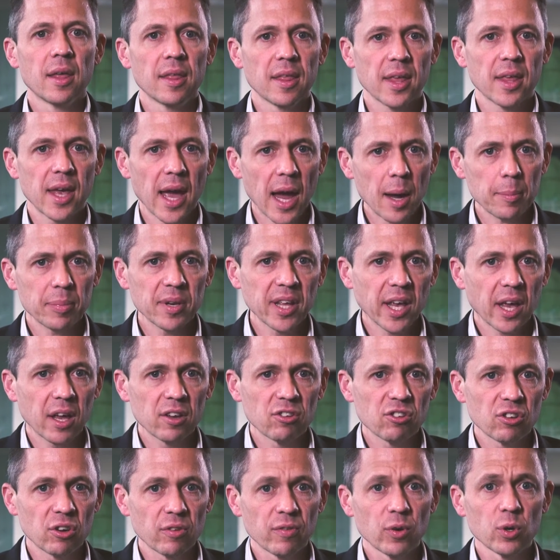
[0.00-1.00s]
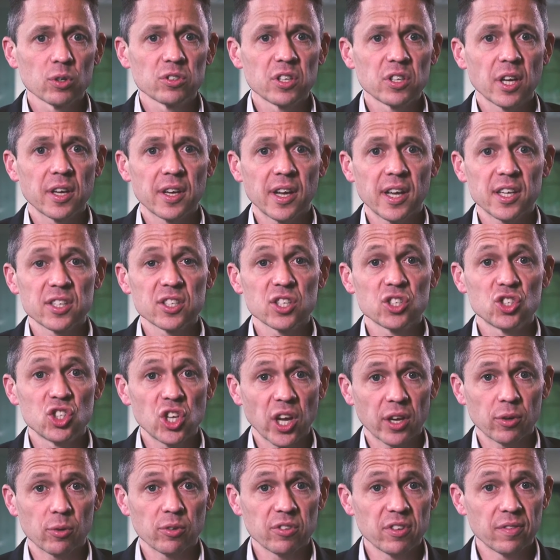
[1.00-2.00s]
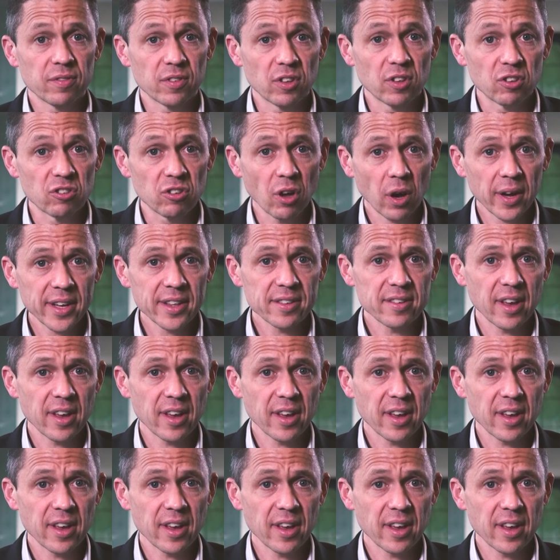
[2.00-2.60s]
The application of Autodesk's generative design